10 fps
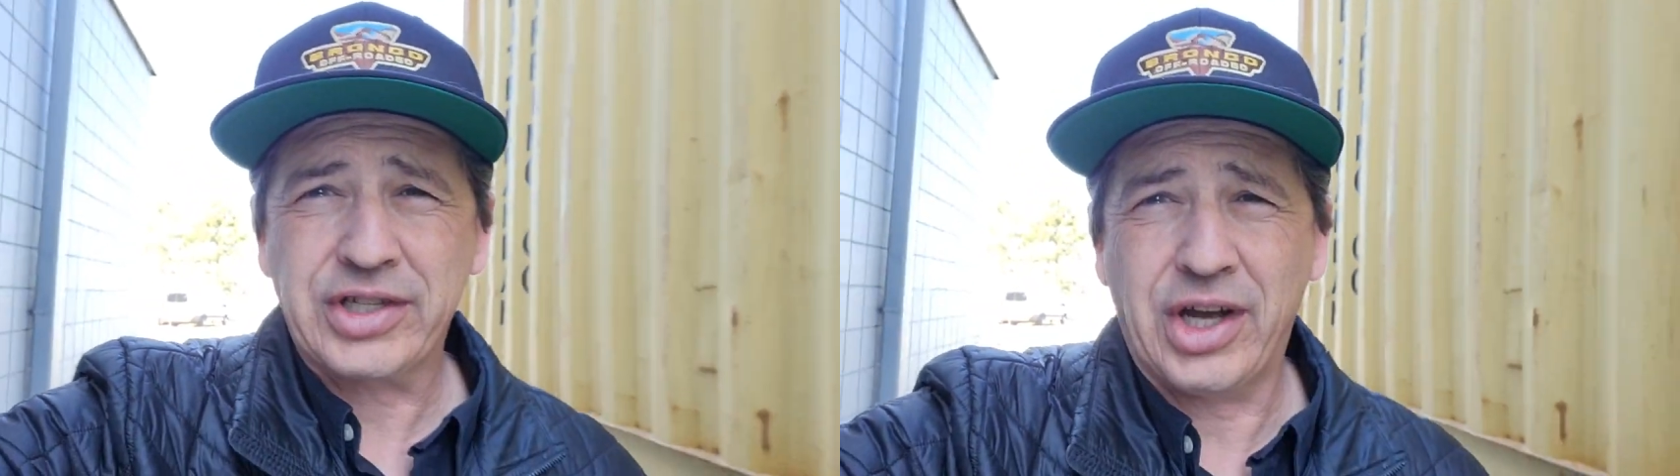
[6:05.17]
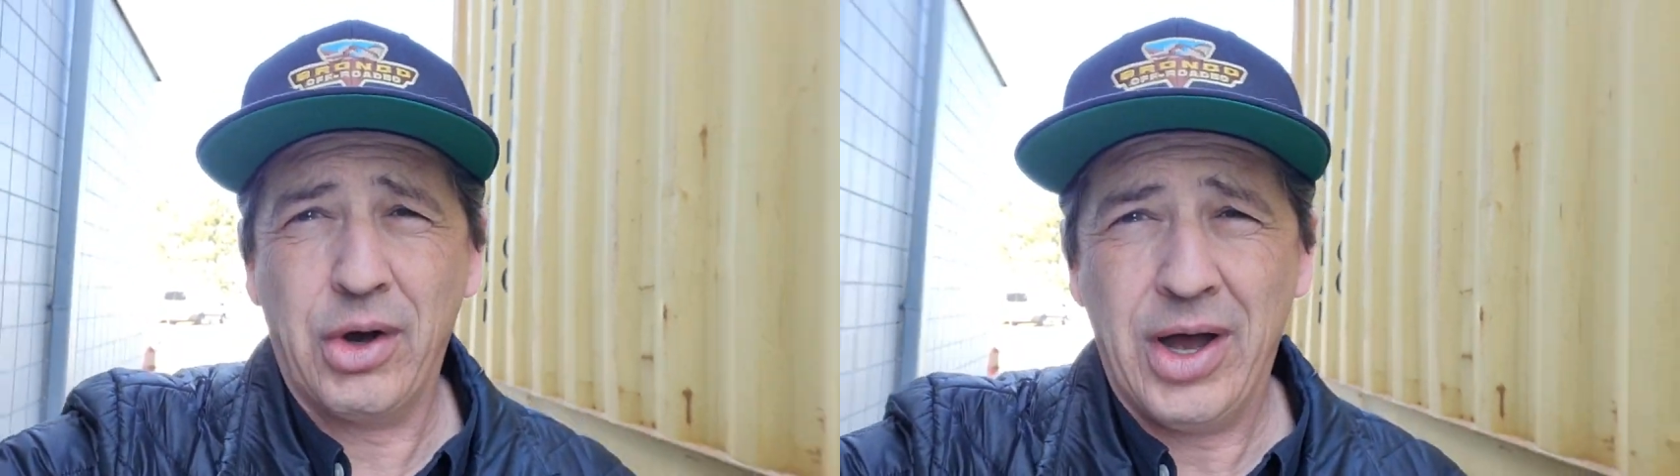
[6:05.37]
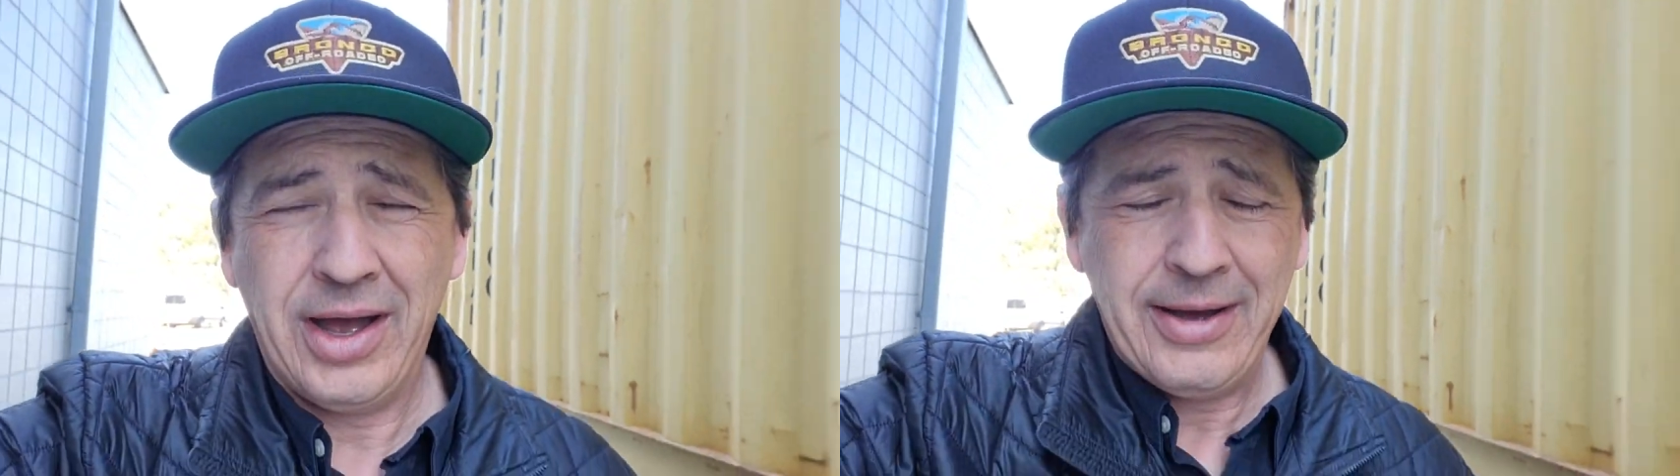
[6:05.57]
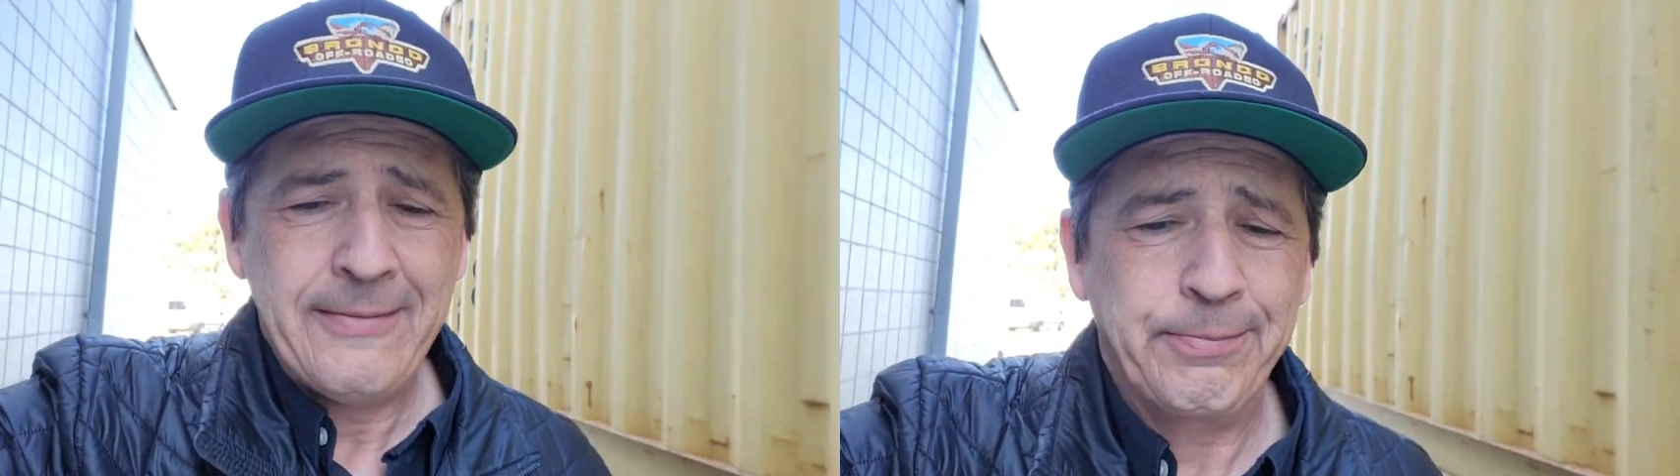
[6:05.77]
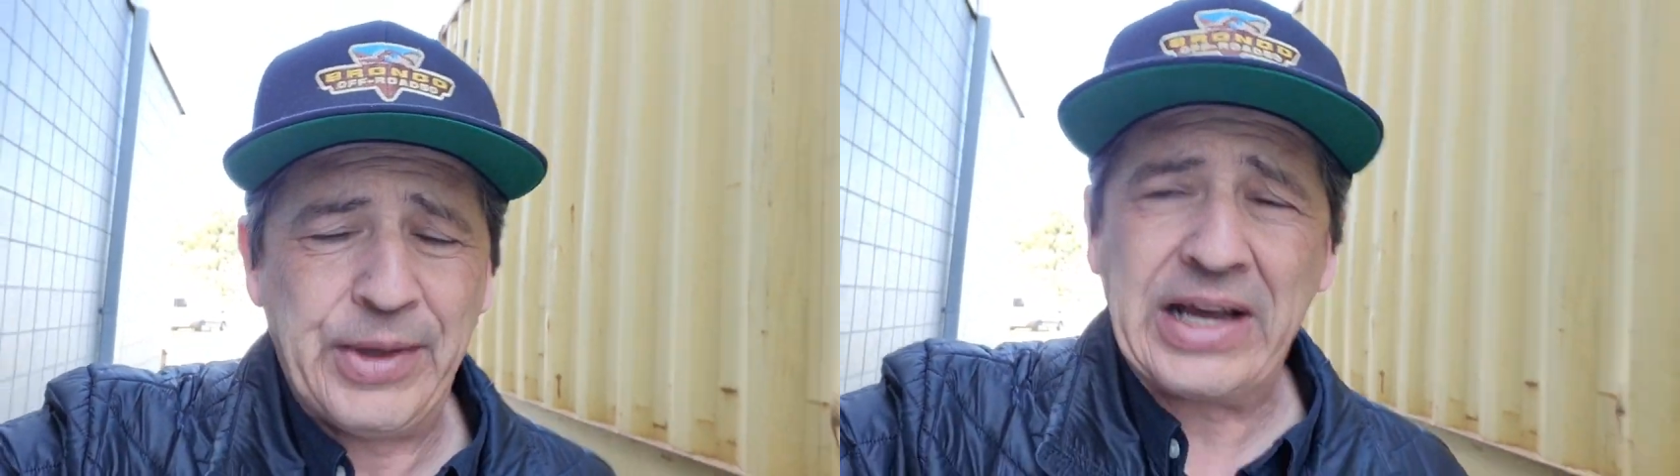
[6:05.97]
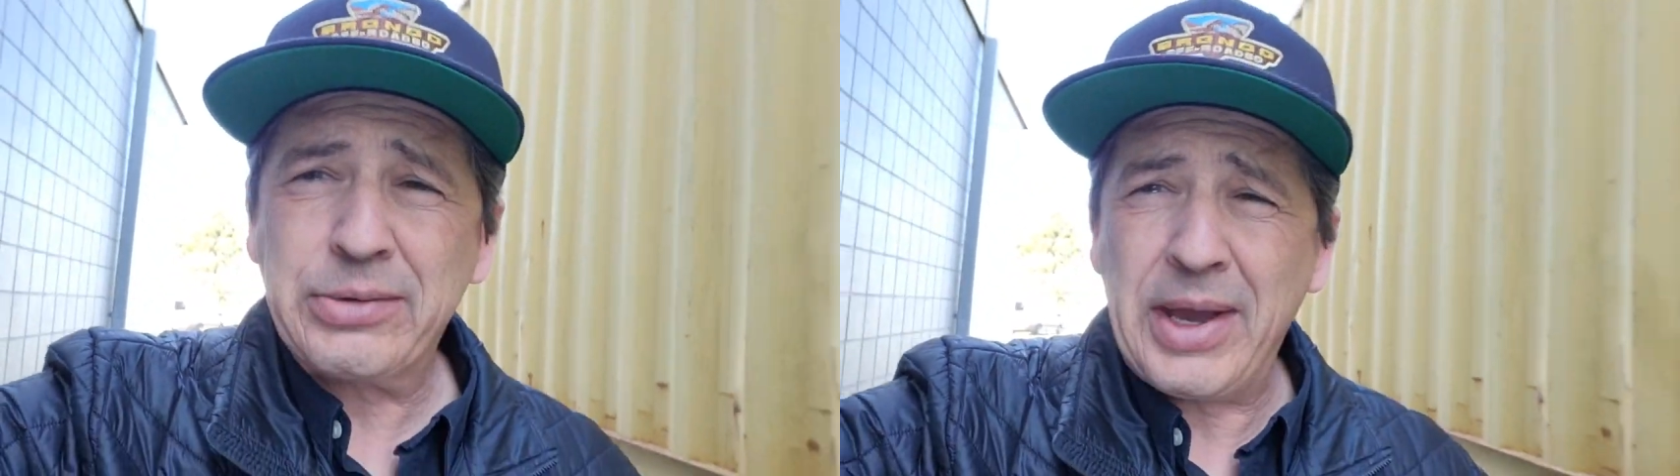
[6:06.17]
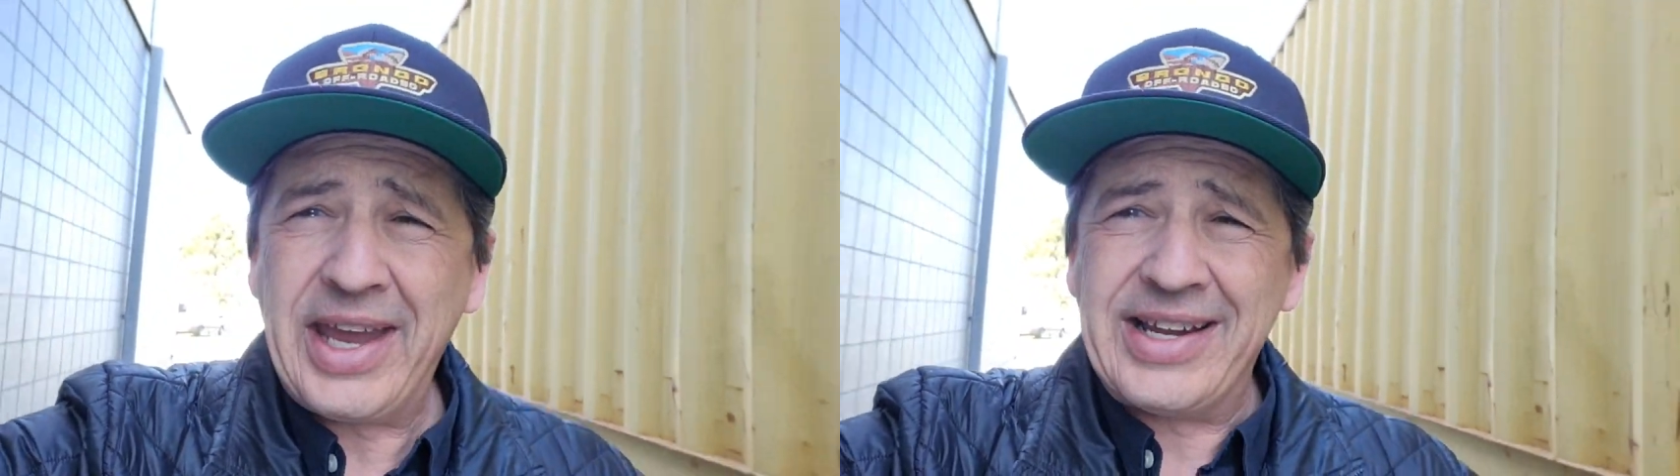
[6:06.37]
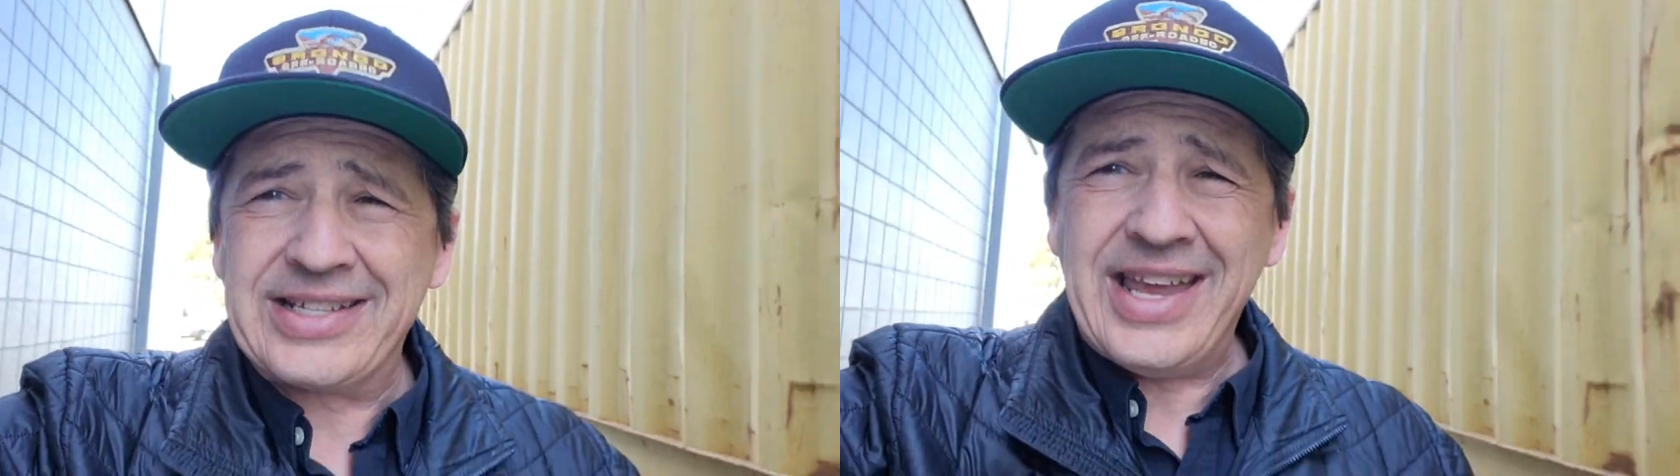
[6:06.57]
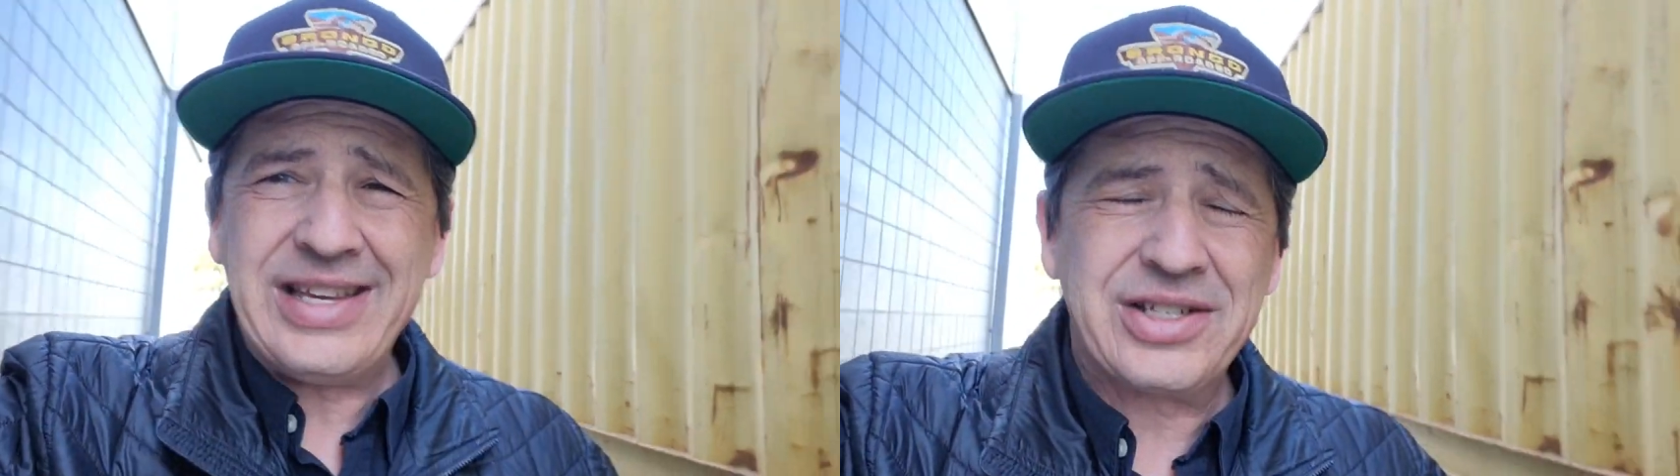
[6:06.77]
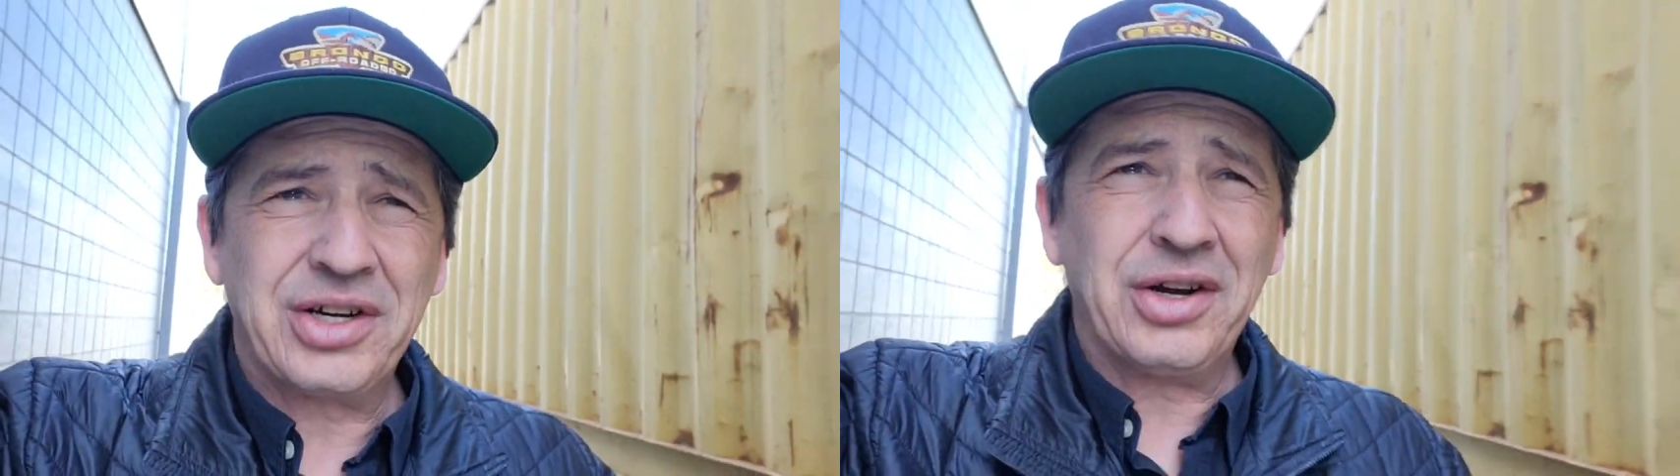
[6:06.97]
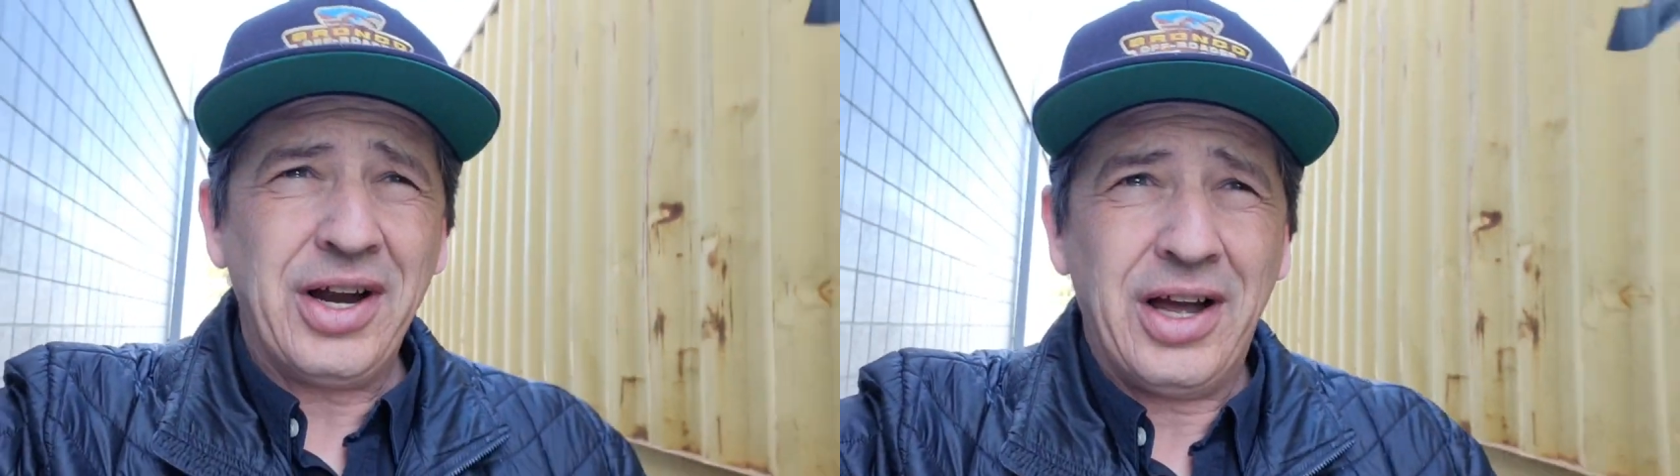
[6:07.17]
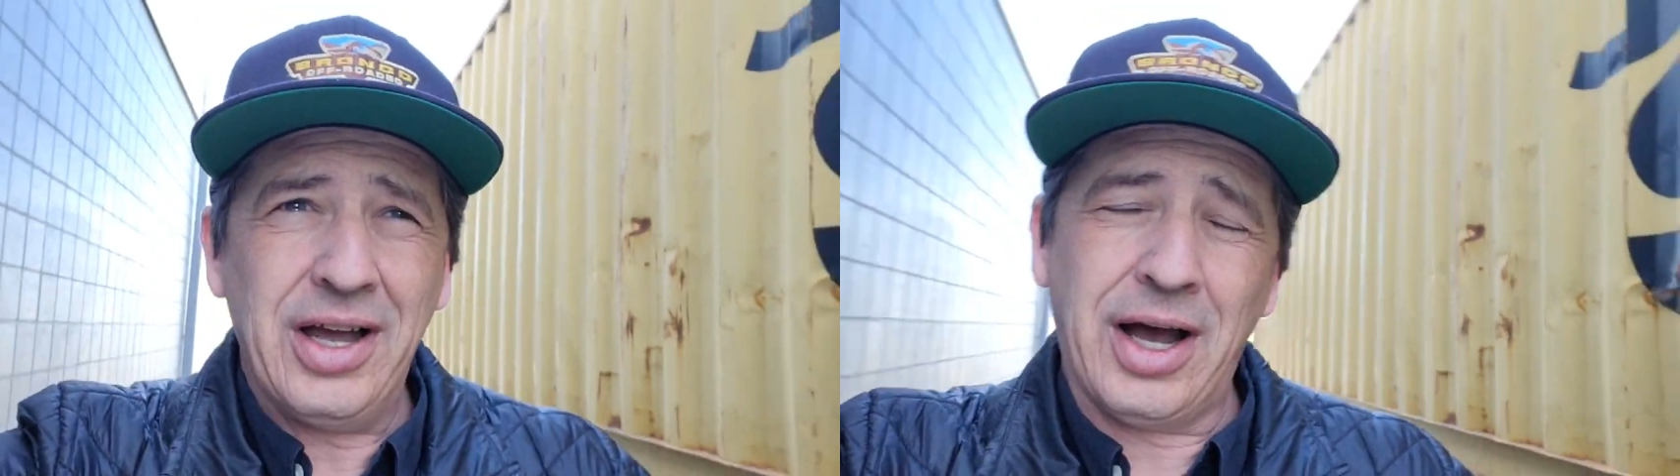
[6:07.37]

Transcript: So next weekend is Easter.